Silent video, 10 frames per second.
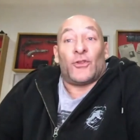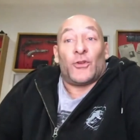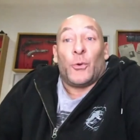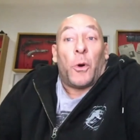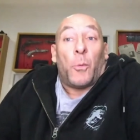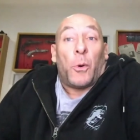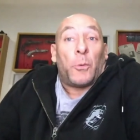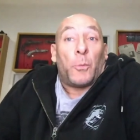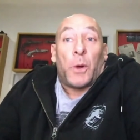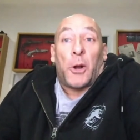can do what I
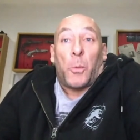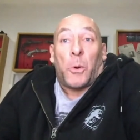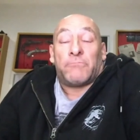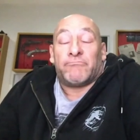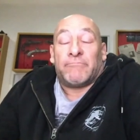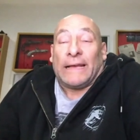want when I want.